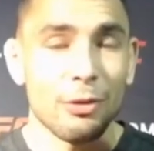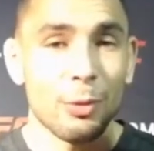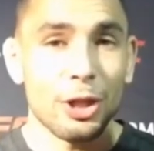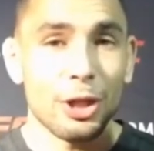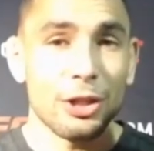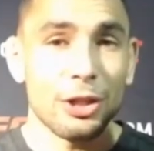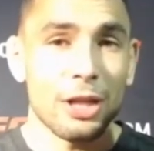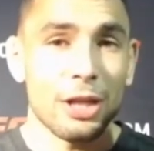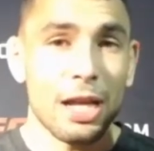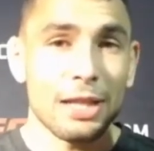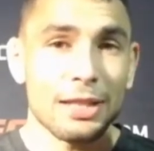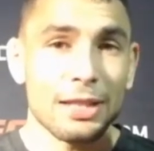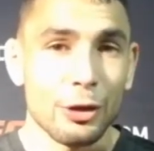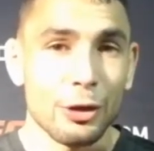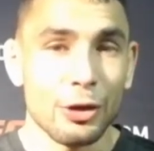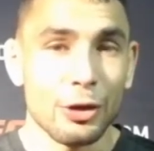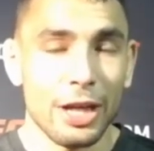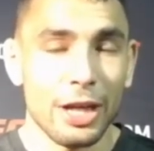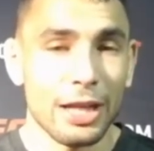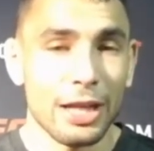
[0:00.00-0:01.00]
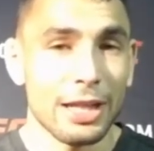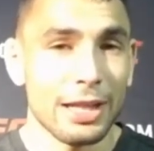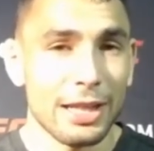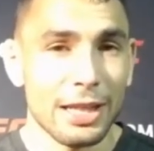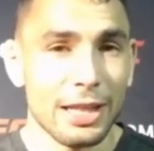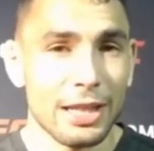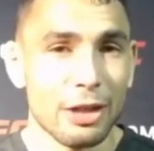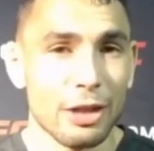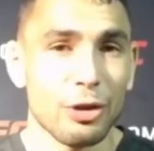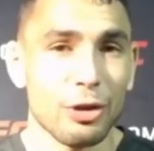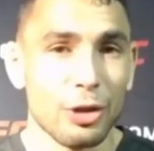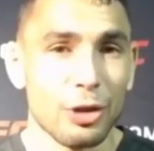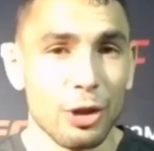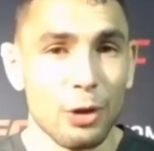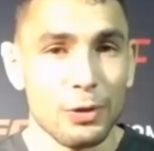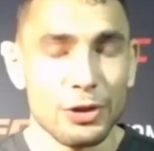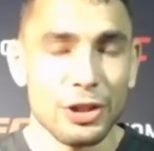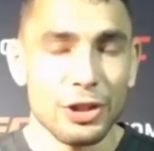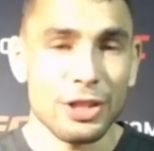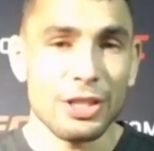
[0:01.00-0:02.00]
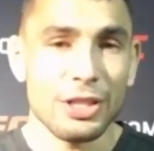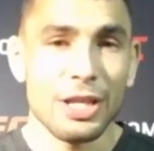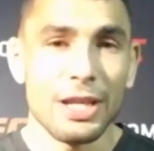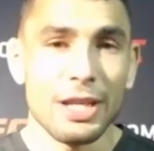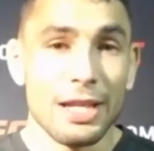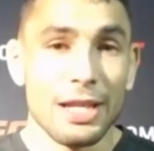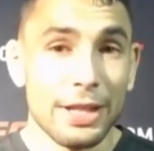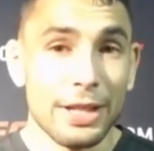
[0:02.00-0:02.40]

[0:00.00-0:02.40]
when they're not there. You kind of can hear your coaches.